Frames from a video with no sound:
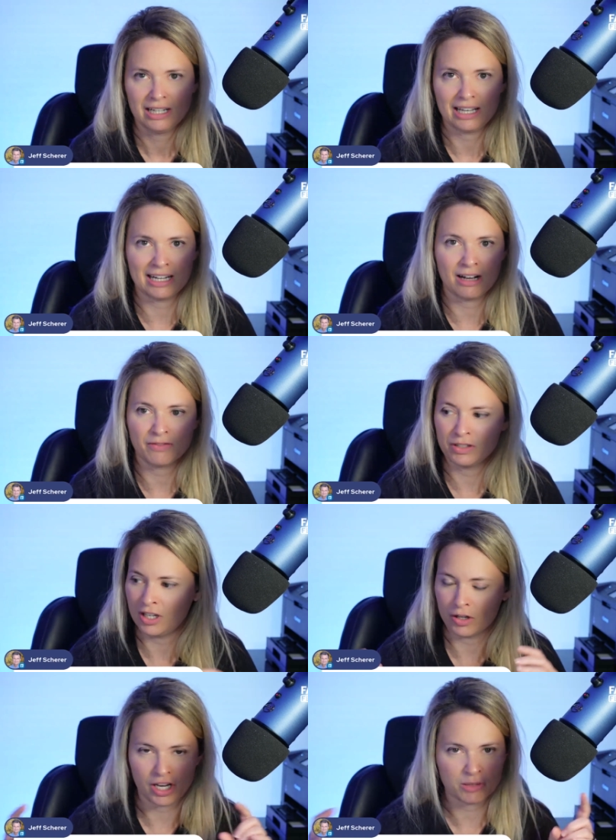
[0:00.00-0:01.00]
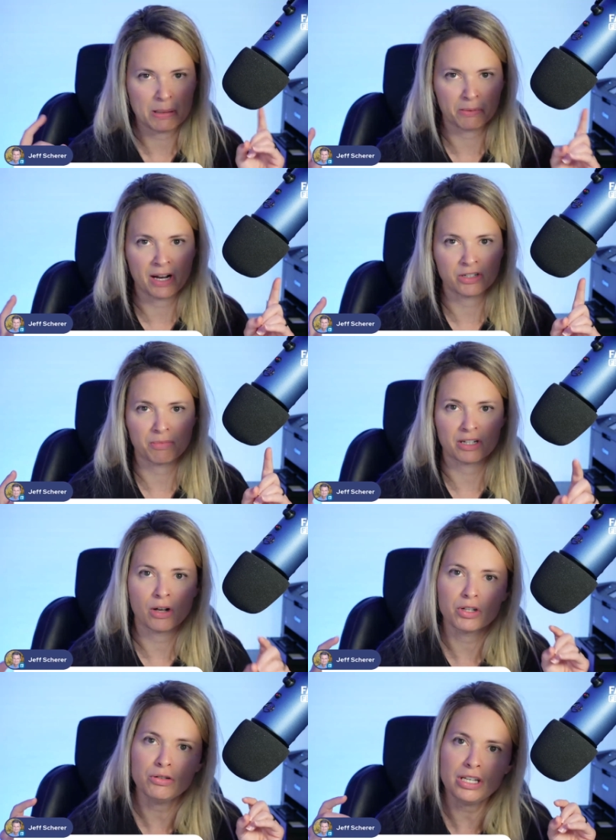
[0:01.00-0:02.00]
And how often you get yes people around you, like,
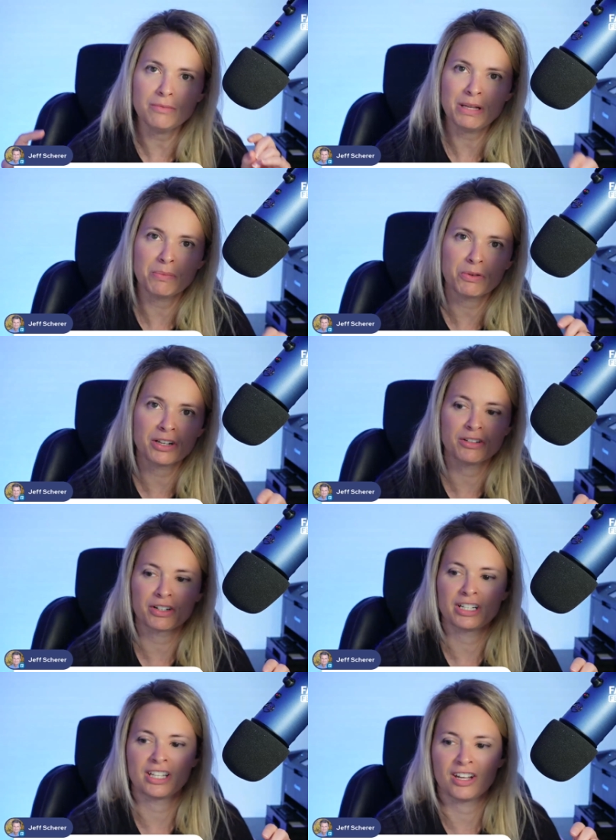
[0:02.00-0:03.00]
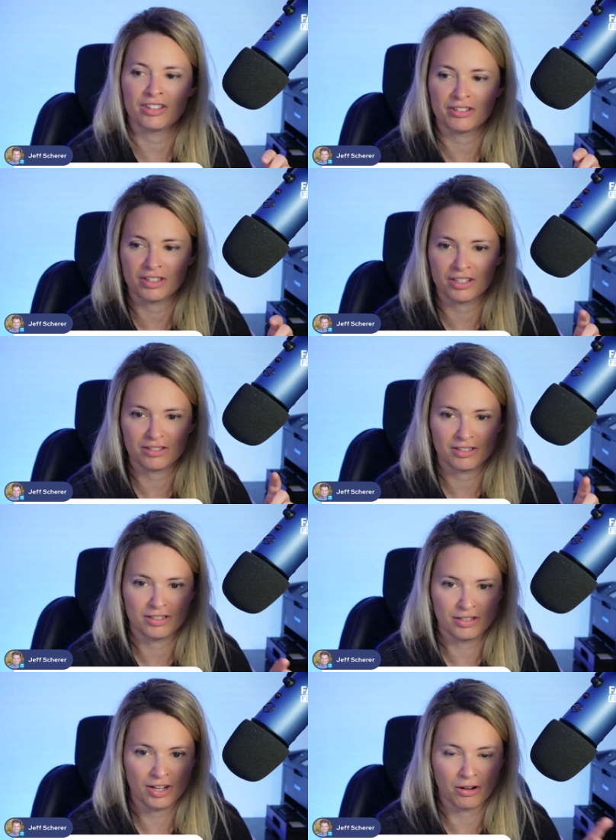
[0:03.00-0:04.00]
no, you need people around you that are going to tell you that
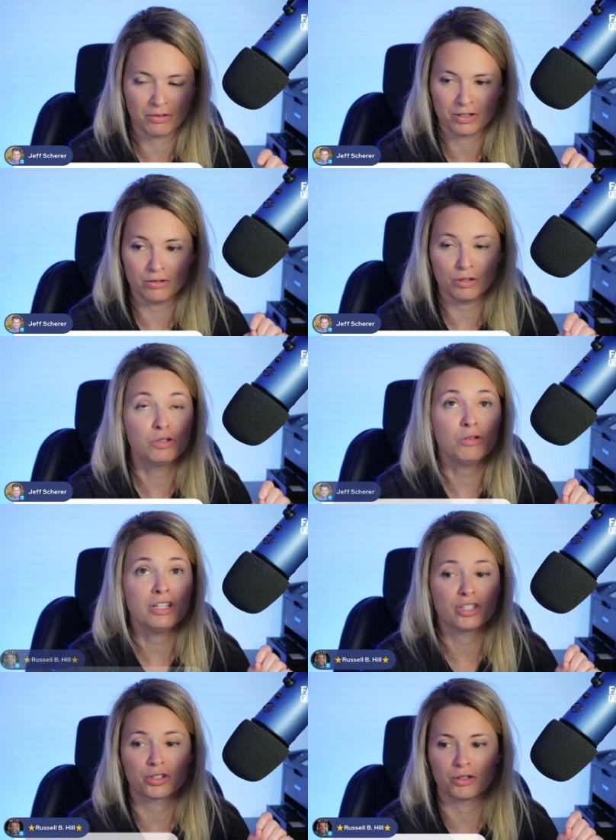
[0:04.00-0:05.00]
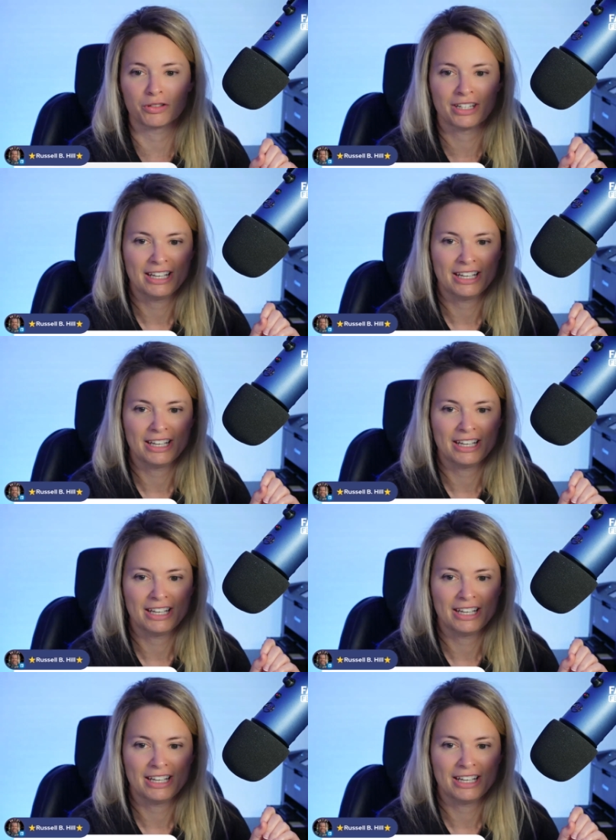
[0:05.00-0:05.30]
no, you do need the truth.